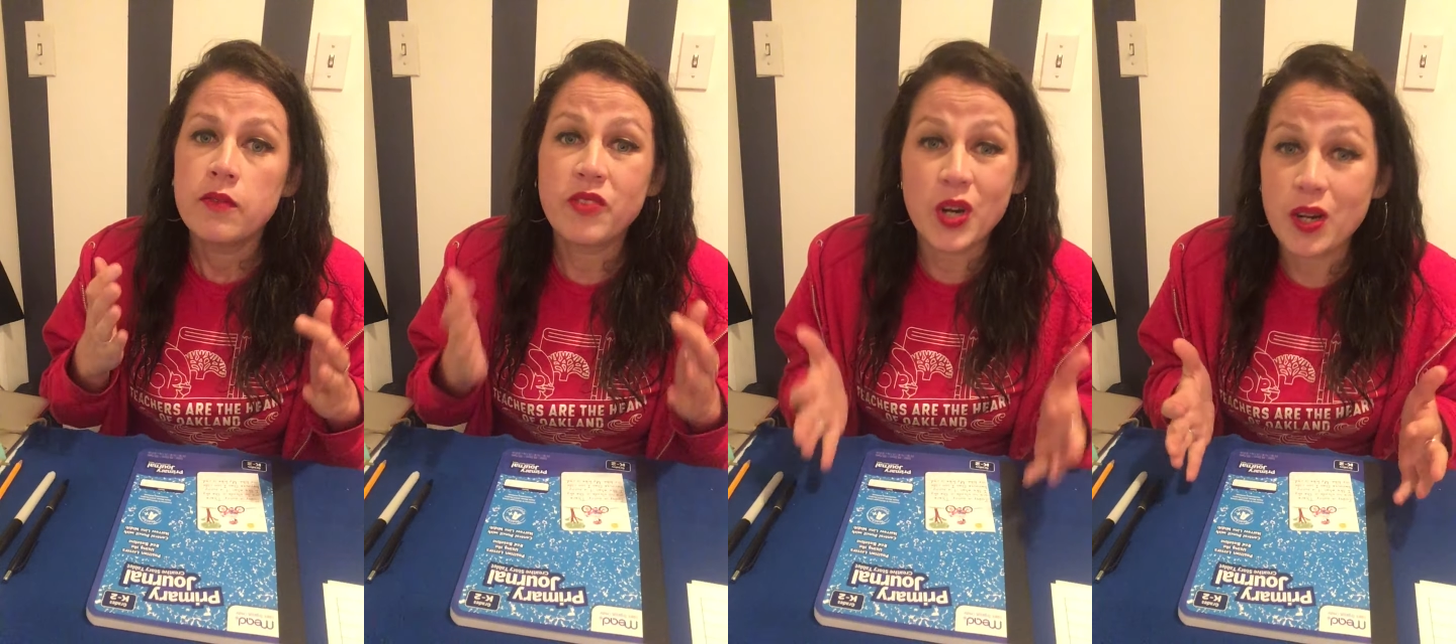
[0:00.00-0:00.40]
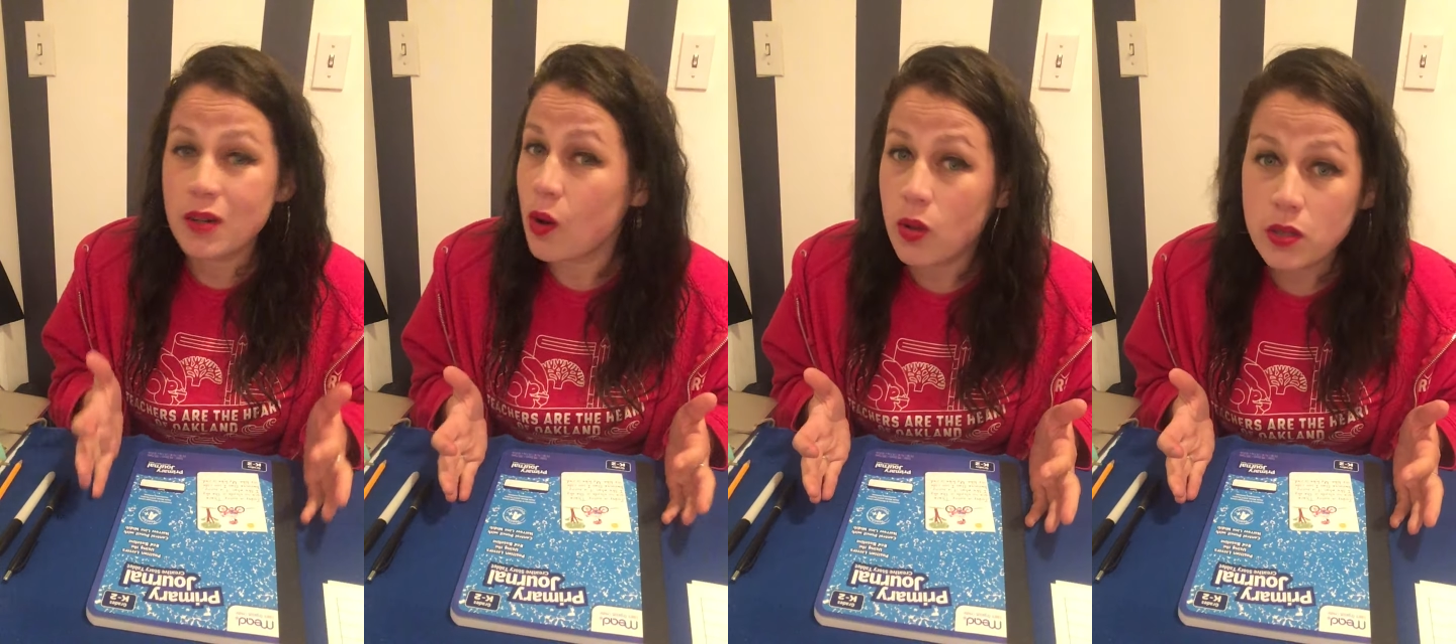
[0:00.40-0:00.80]

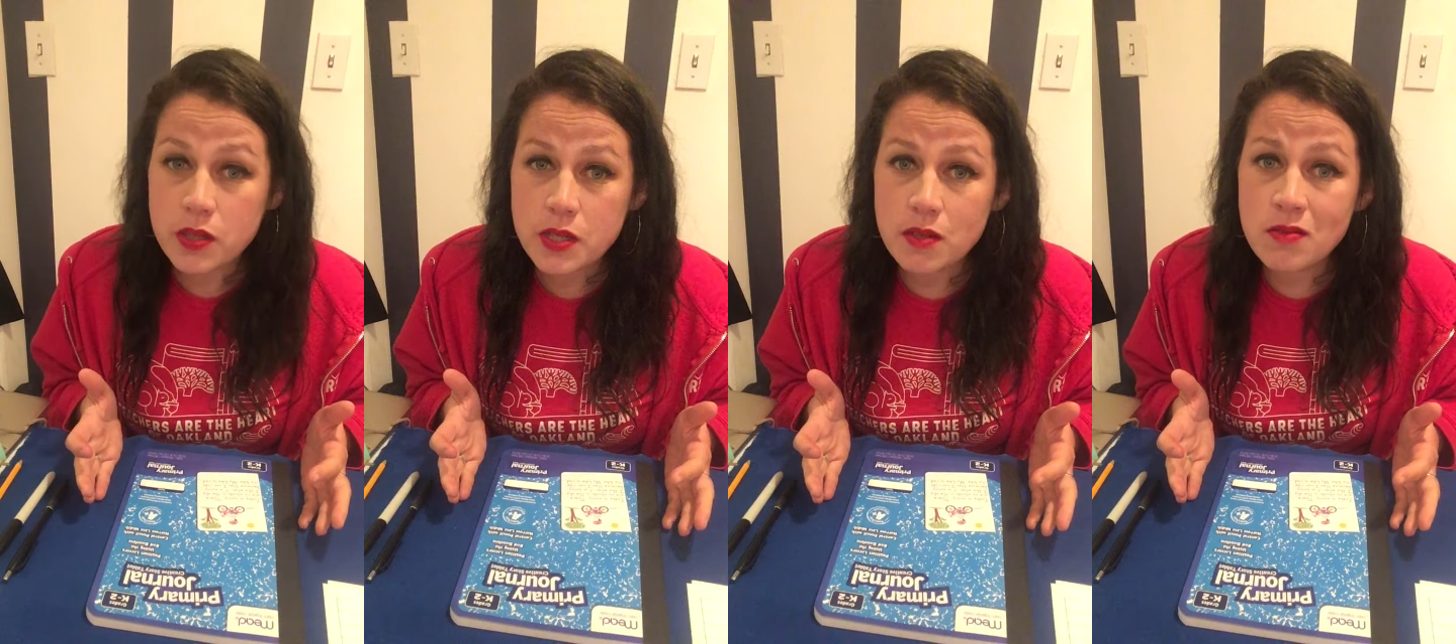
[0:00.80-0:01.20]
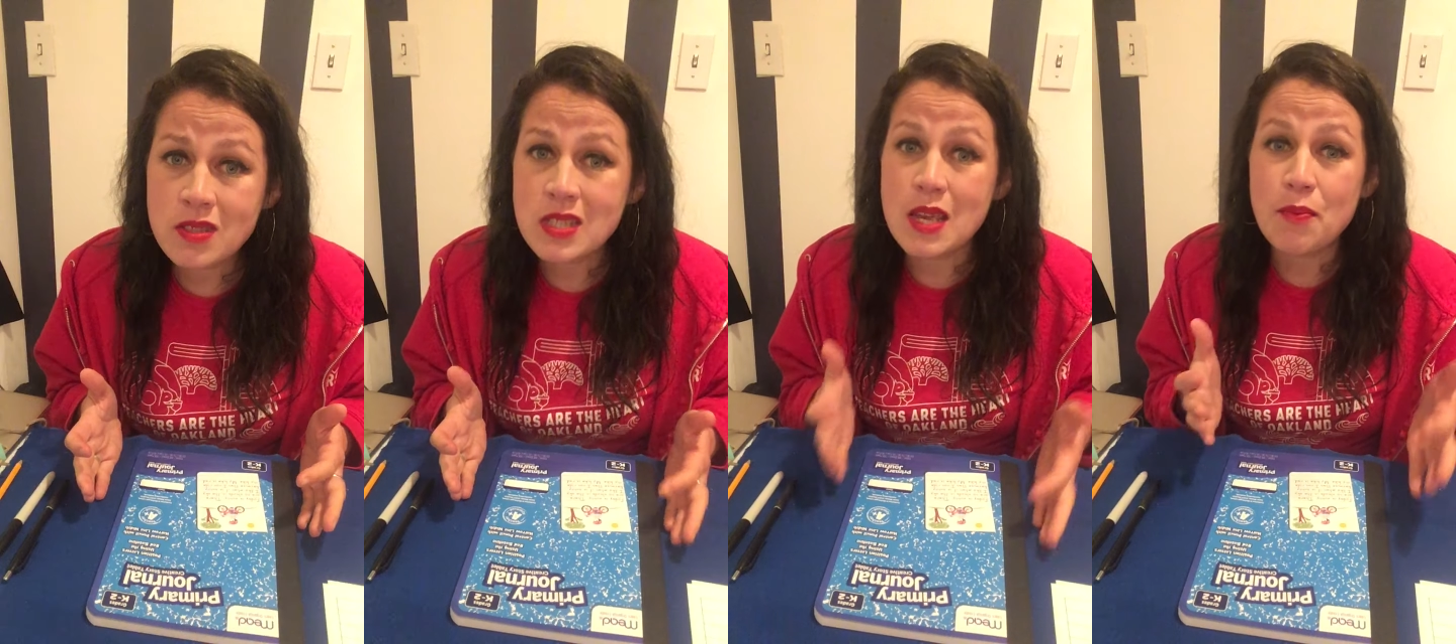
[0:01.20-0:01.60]
For older
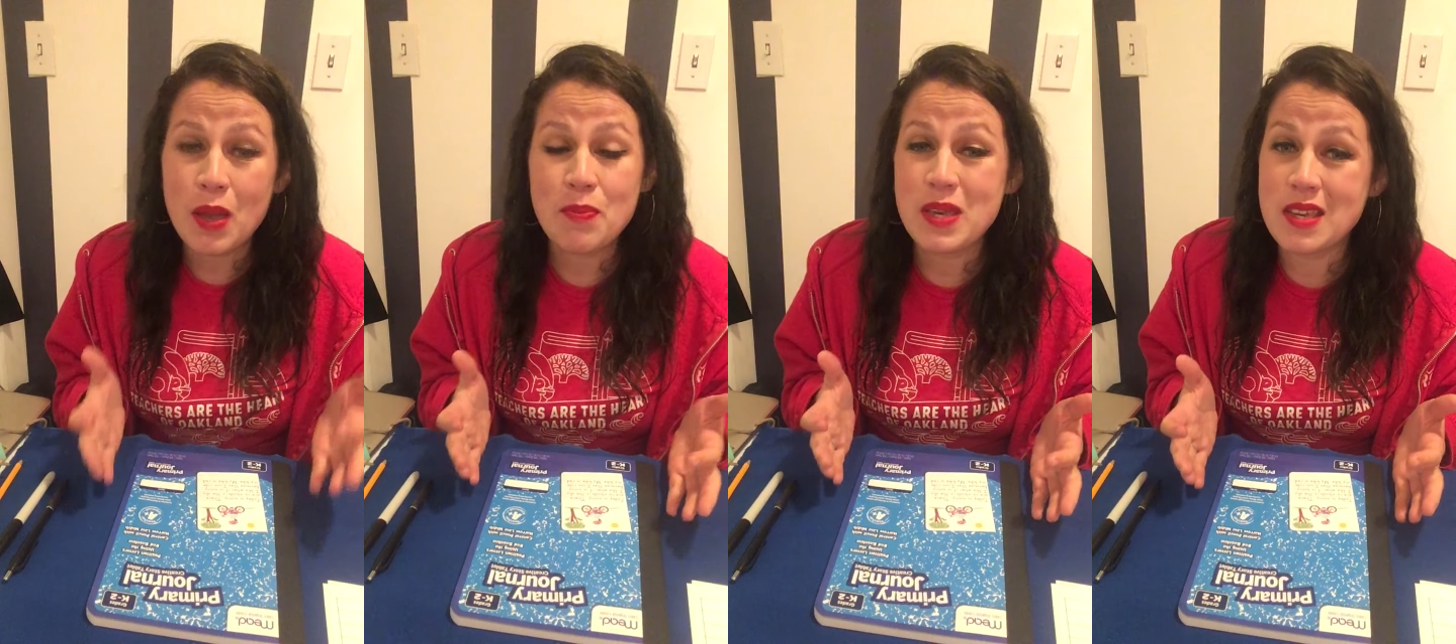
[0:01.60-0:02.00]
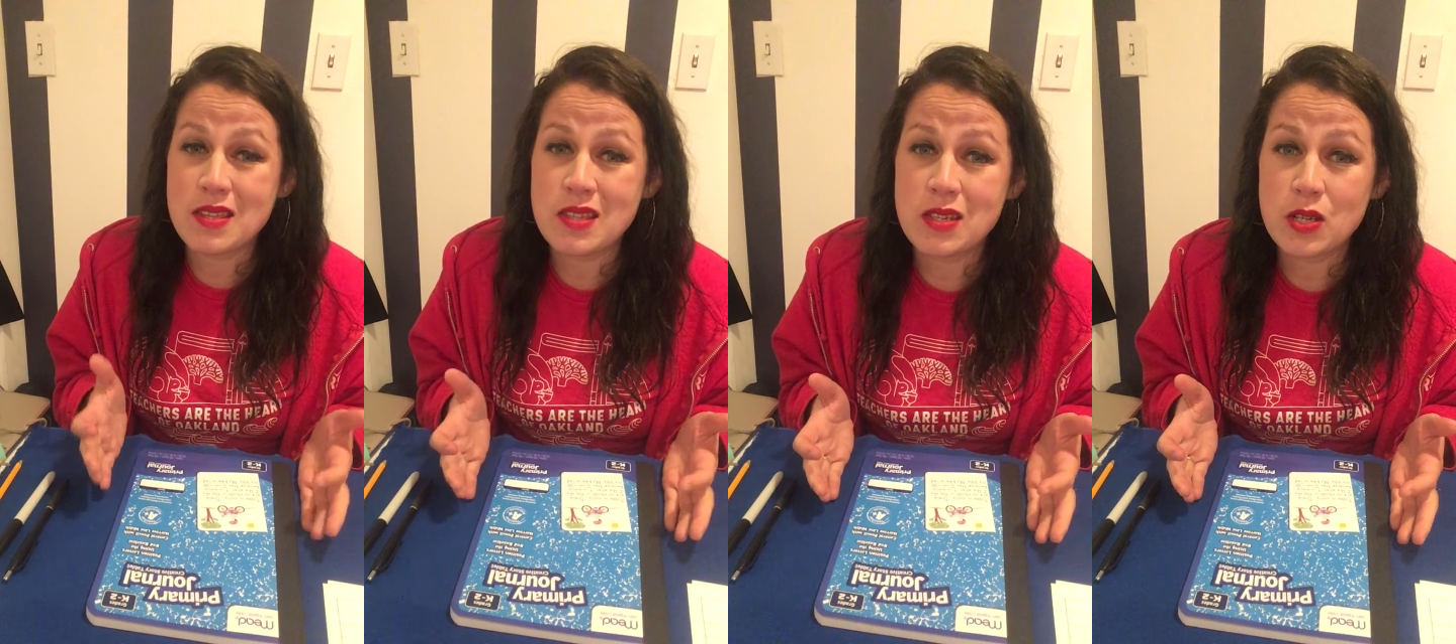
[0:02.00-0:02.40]
students, it might be
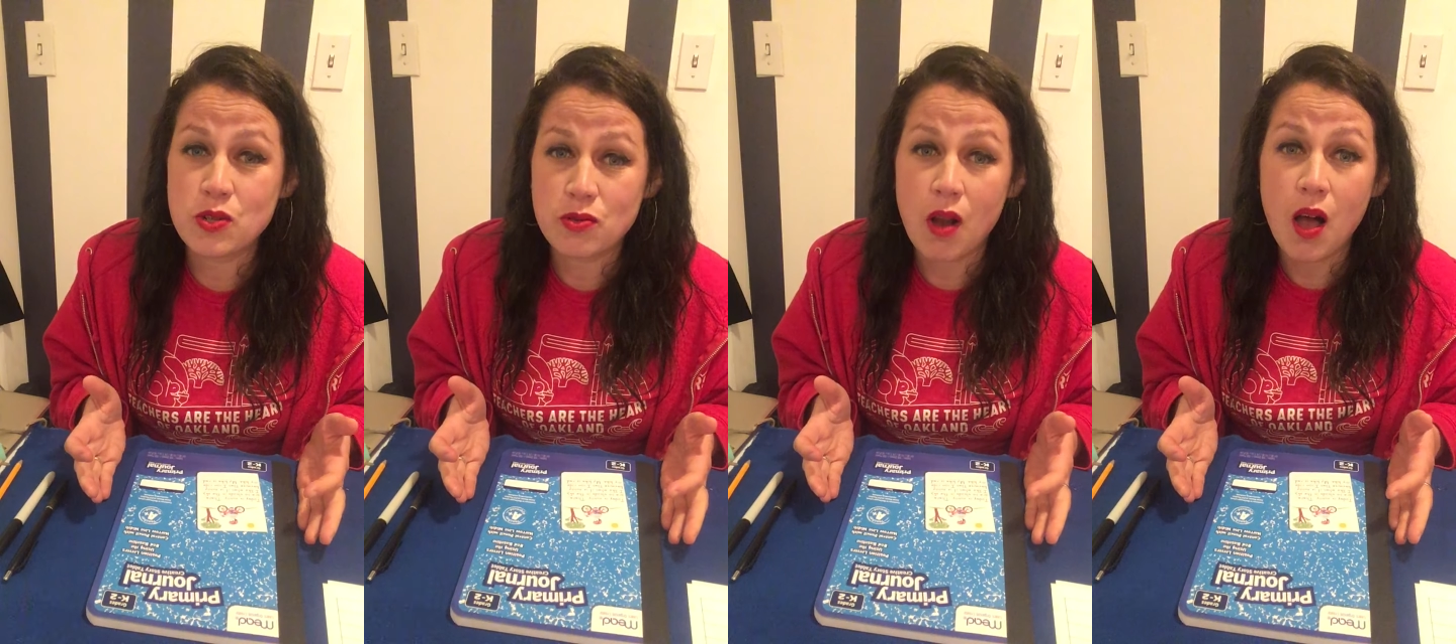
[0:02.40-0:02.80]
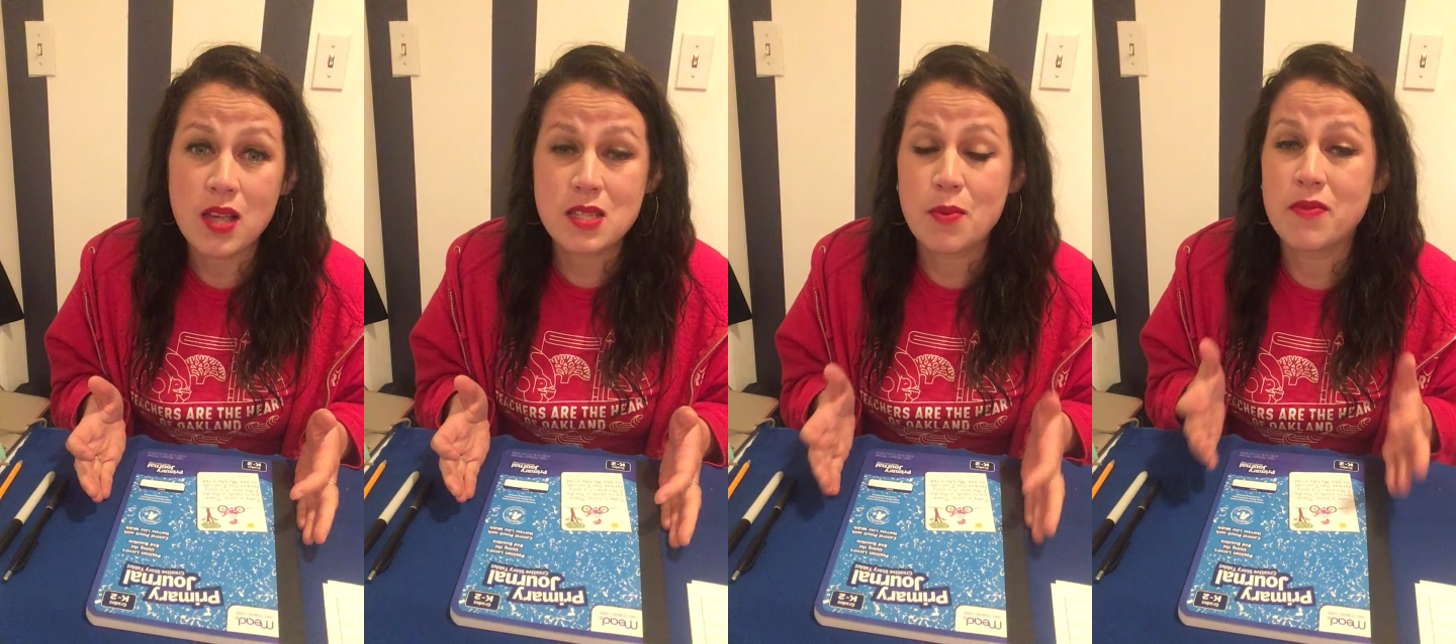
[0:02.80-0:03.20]
easy to draw some